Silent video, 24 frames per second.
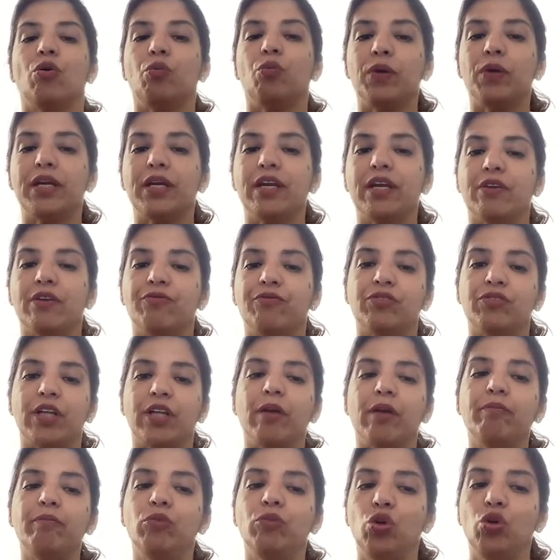we give
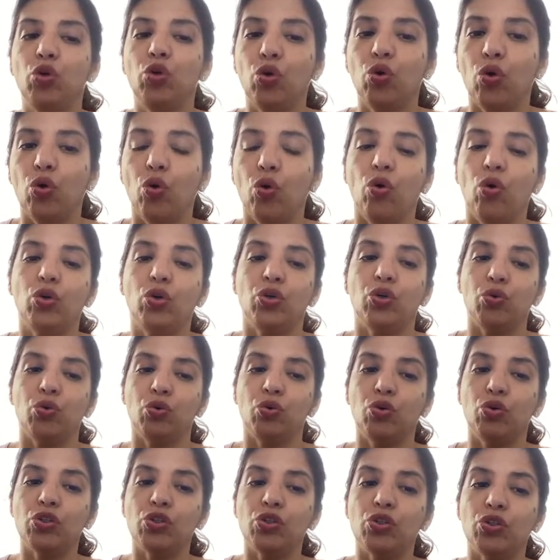them low
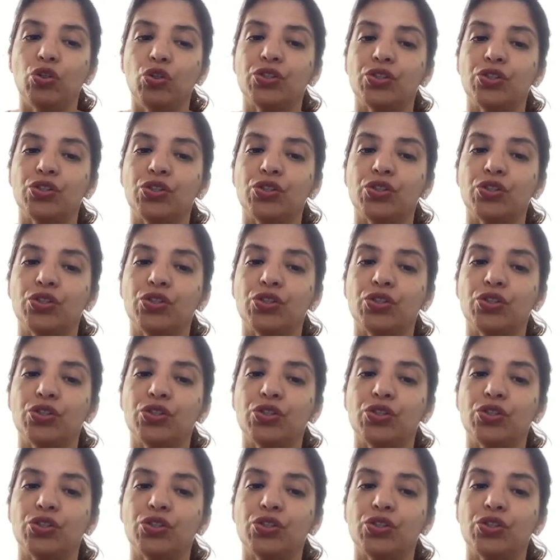dose
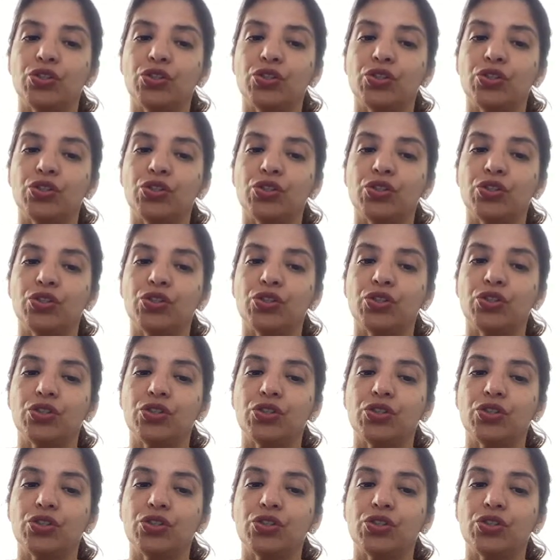aspirin. And